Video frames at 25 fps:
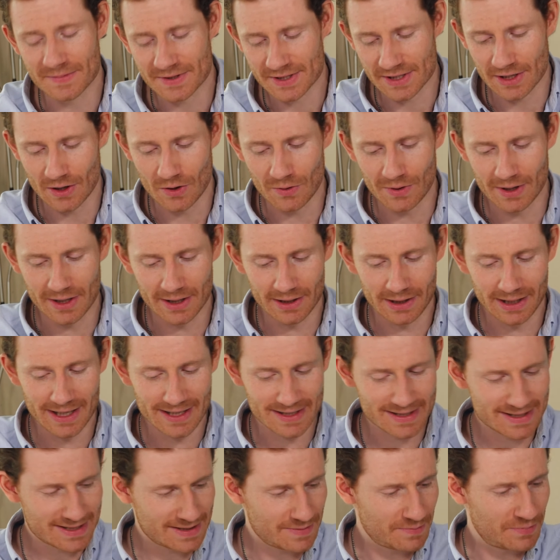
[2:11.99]
So uh,
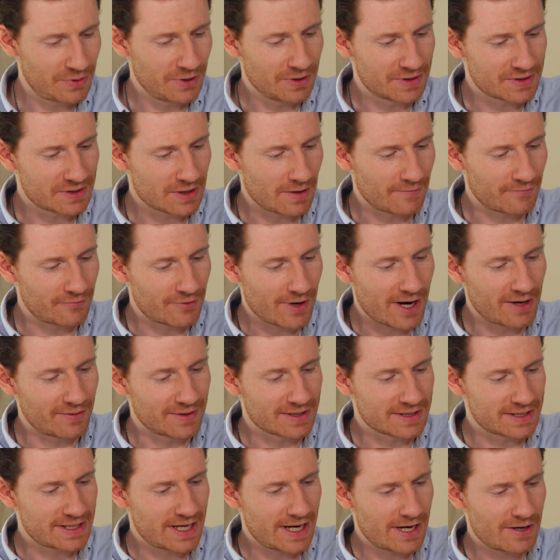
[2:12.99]
let's put some
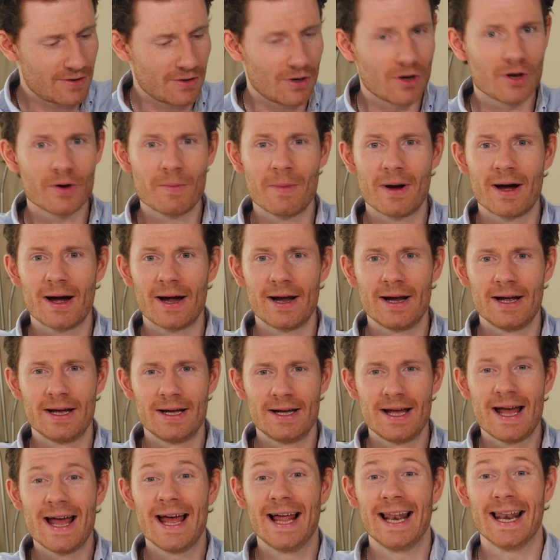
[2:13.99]
fragrance here on my
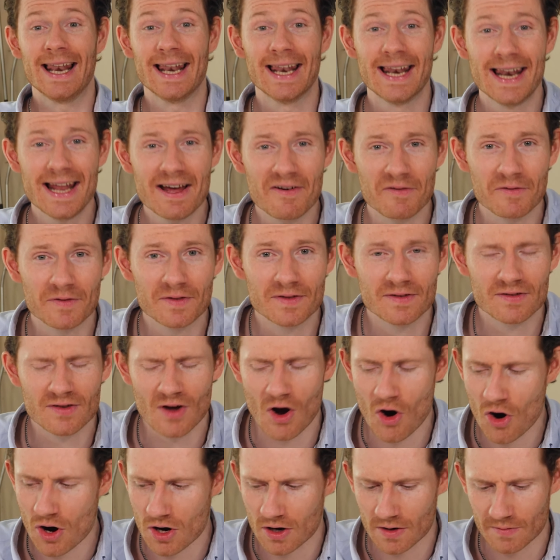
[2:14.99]
left
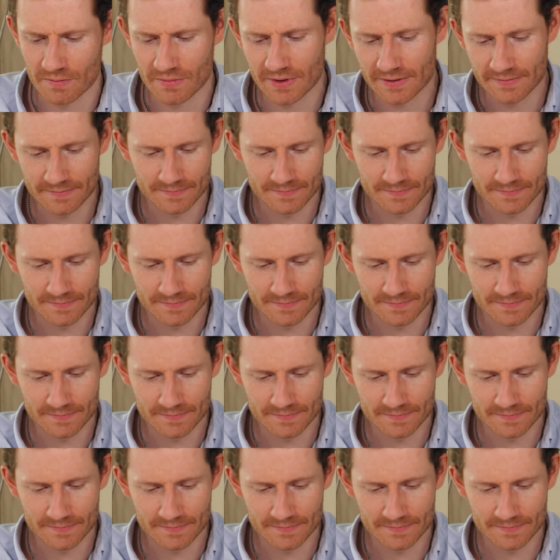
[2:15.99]
arm.